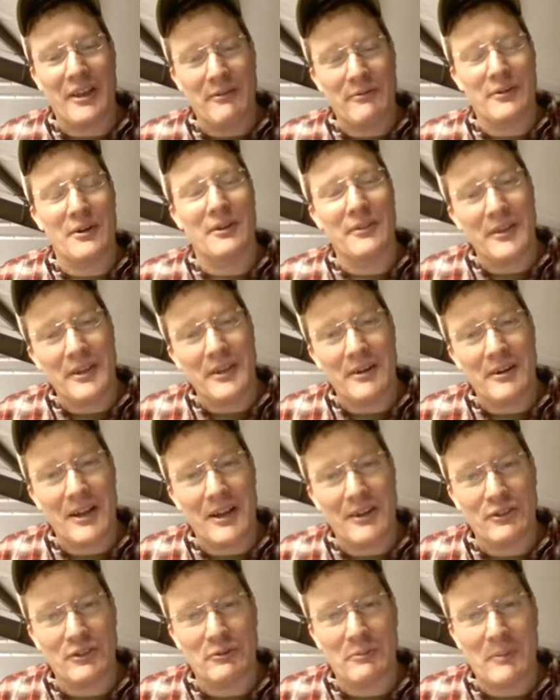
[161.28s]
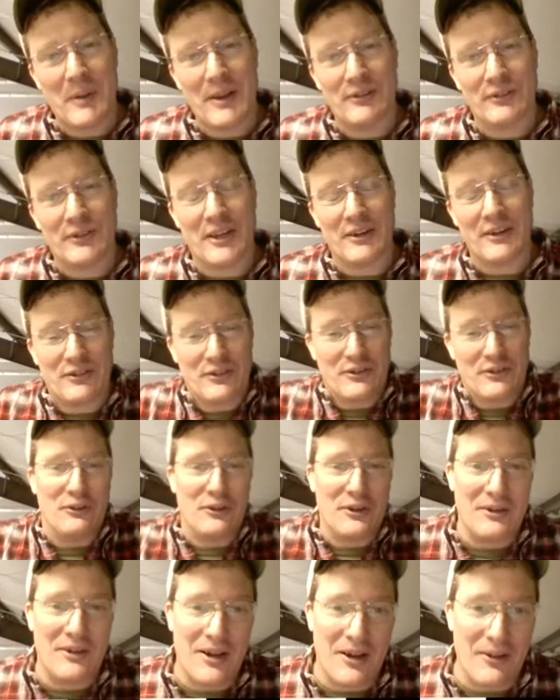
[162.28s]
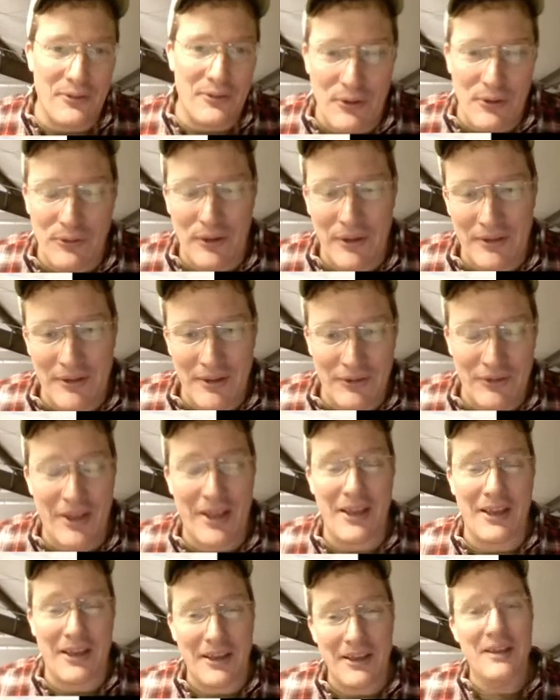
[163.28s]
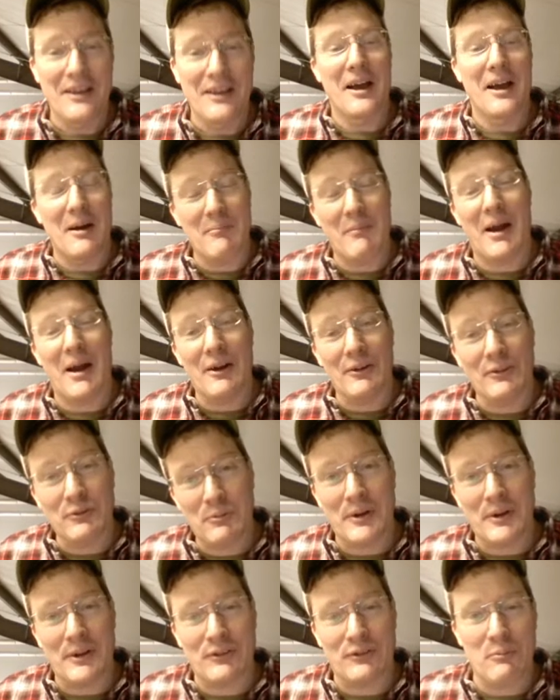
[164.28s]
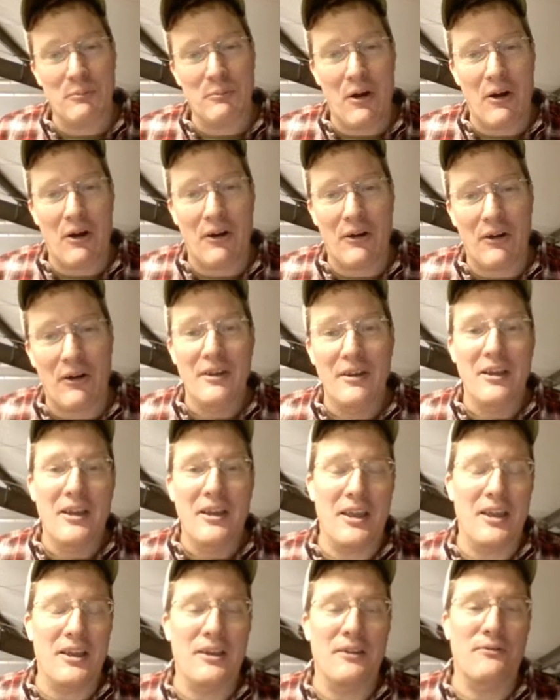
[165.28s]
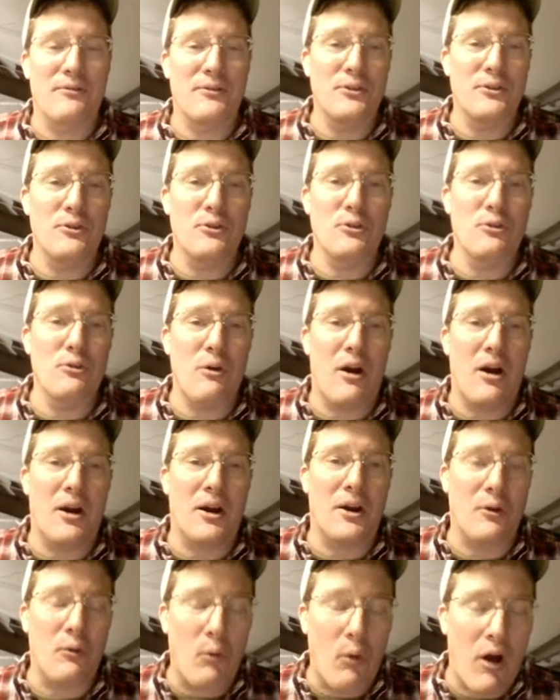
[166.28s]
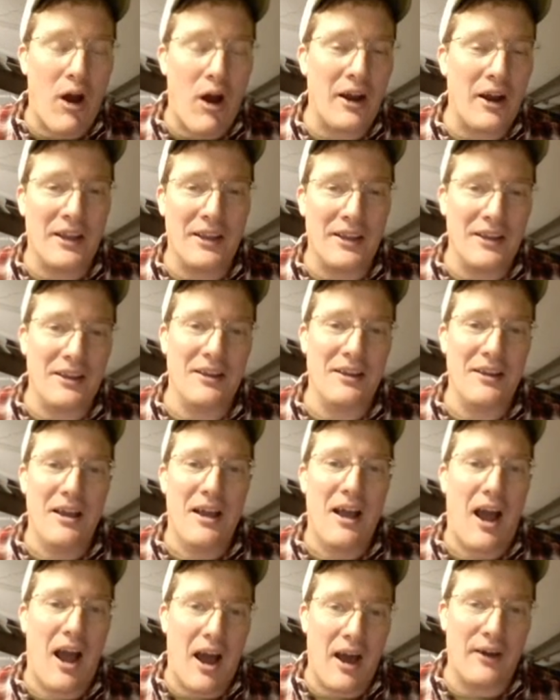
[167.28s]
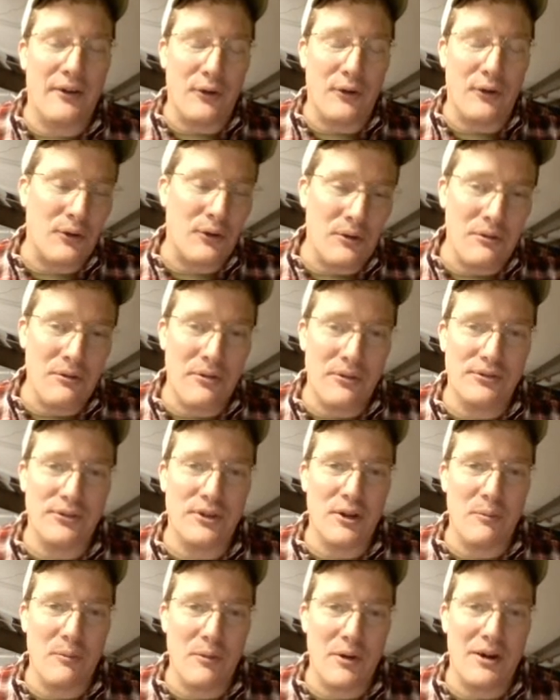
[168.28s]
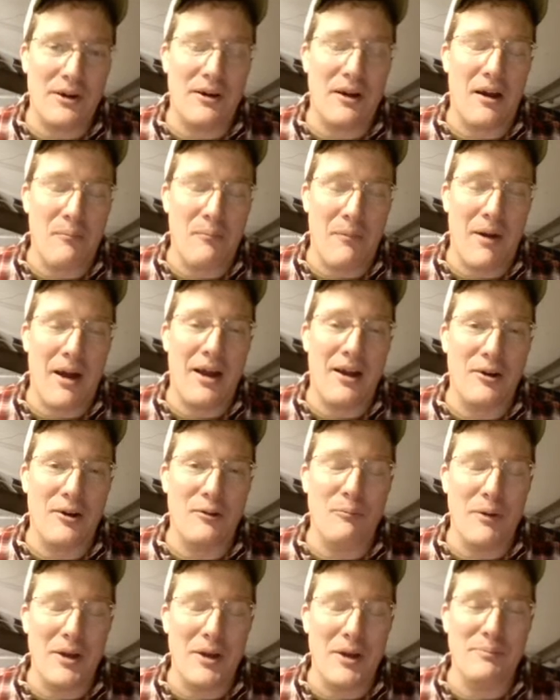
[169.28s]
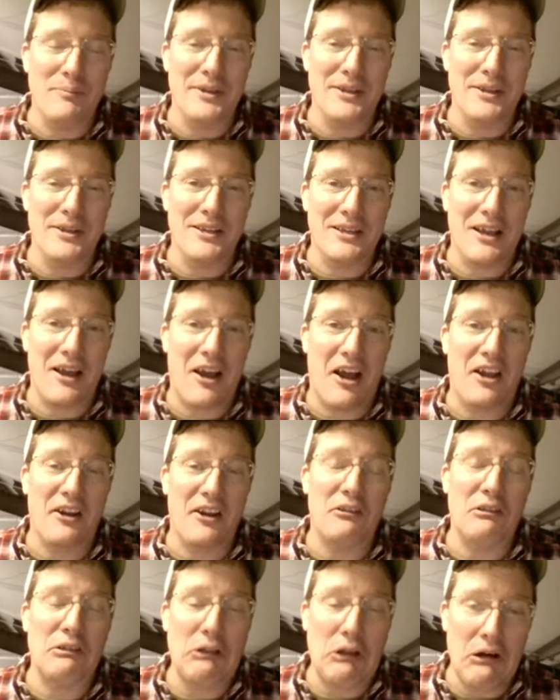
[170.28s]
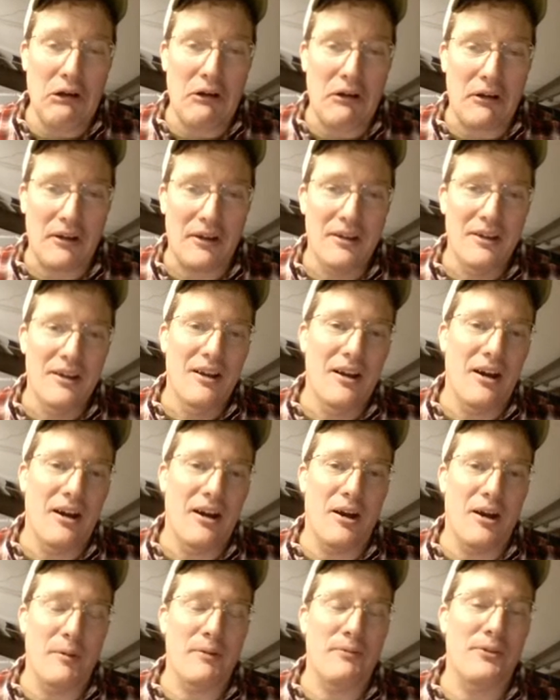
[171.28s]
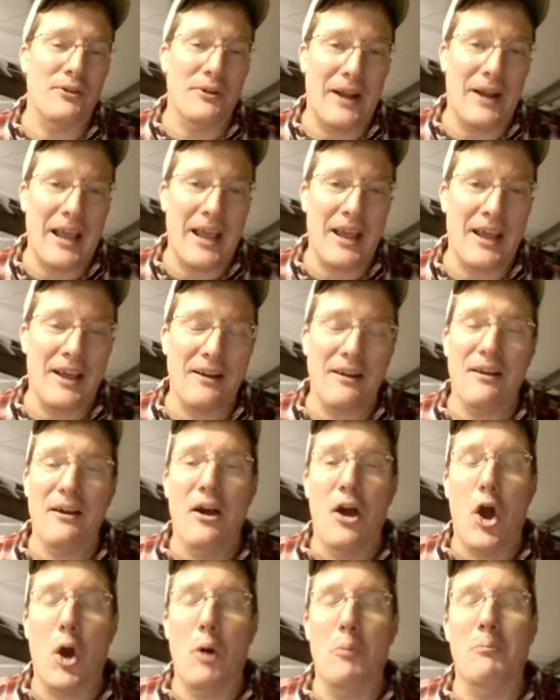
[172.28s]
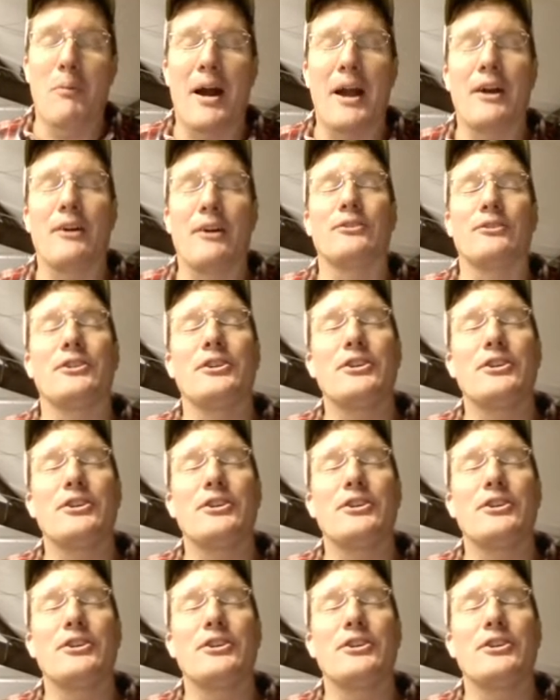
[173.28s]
If you're on the International Space Station, you're looking down at the Earth like this. Hey, a mile is pretty small. If you are walking on Earth somewhere, a mile might be kind of long. If you're an ant, a mile's